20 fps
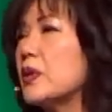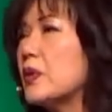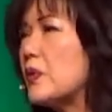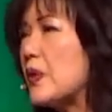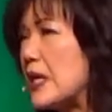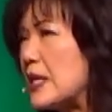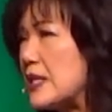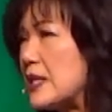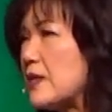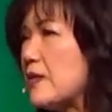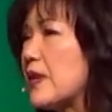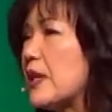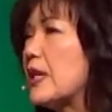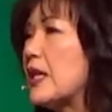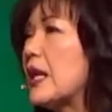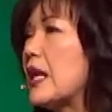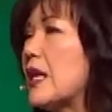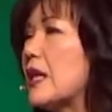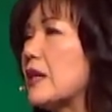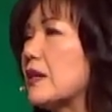for the rest of
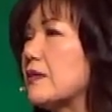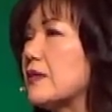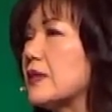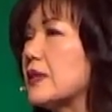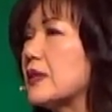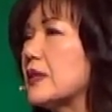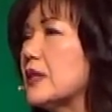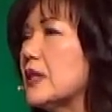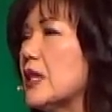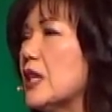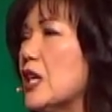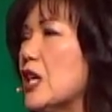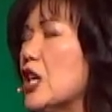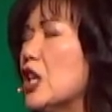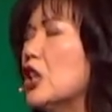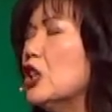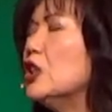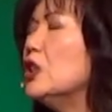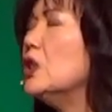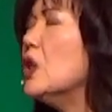their lives.
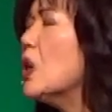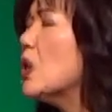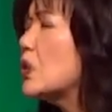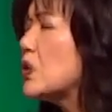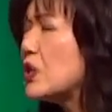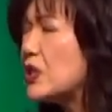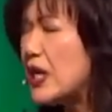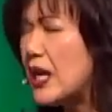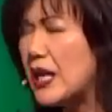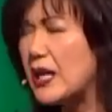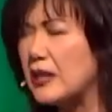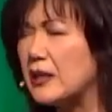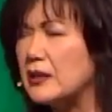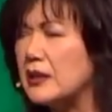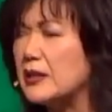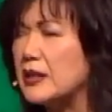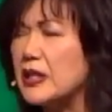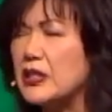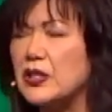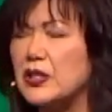No
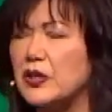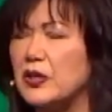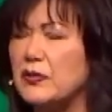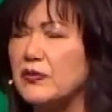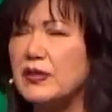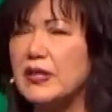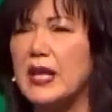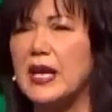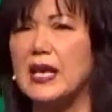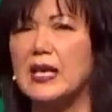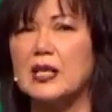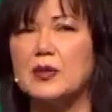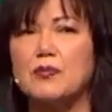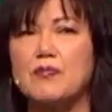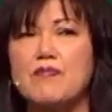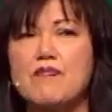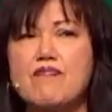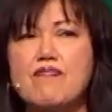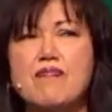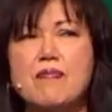child deserves that.